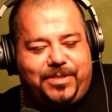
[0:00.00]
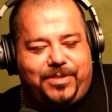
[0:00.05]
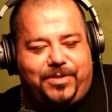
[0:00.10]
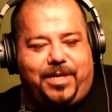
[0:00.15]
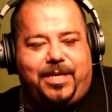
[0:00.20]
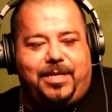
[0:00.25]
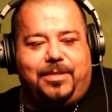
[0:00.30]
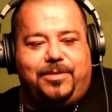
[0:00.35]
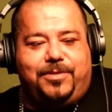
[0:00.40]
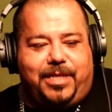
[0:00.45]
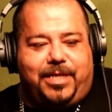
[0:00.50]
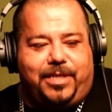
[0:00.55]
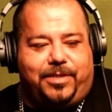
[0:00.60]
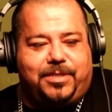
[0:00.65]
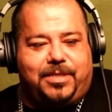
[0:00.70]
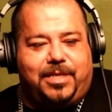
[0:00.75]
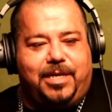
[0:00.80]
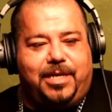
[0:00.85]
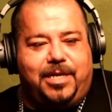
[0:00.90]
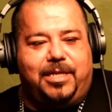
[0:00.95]
So I had a little health
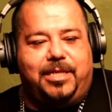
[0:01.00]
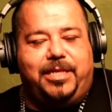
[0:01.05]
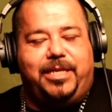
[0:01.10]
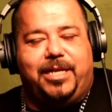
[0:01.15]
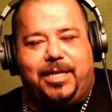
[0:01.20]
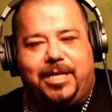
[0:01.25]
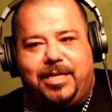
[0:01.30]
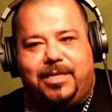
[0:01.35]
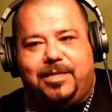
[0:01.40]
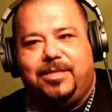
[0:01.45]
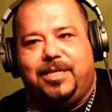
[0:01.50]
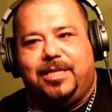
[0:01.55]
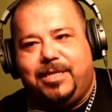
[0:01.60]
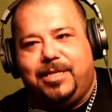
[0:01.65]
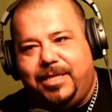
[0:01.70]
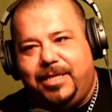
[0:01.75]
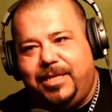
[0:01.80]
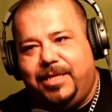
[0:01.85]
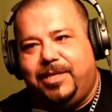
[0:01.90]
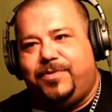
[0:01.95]
scare, and then I got on like a
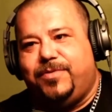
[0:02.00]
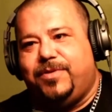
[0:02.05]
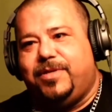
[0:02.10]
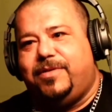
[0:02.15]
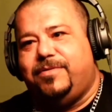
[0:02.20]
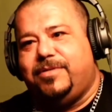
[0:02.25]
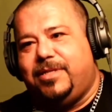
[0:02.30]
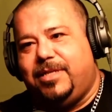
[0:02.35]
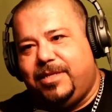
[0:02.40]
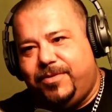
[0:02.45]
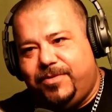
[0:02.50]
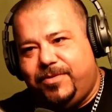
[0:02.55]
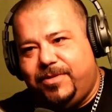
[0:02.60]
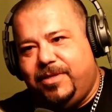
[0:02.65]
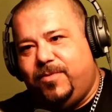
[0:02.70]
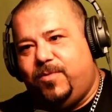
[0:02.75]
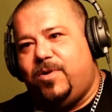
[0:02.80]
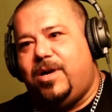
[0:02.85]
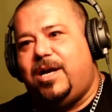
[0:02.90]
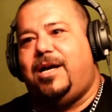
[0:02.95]
kick where I was like going to the
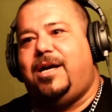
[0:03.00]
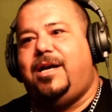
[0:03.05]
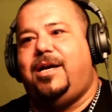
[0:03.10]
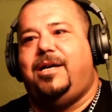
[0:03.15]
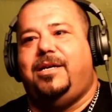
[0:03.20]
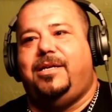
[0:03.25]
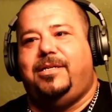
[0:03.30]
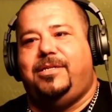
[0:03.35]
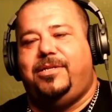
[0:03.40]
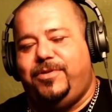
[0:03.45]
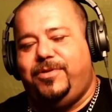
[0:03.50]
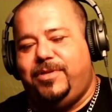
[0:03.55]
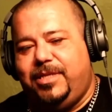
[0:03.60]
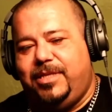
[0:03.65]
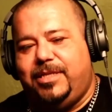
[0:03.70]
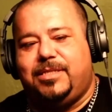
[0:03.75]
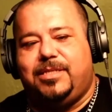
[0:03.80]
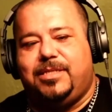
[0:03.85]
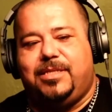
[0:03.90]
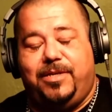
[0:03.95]
Y and doing
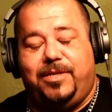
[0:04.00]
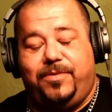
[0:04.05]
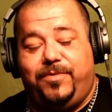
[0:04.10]
this and that,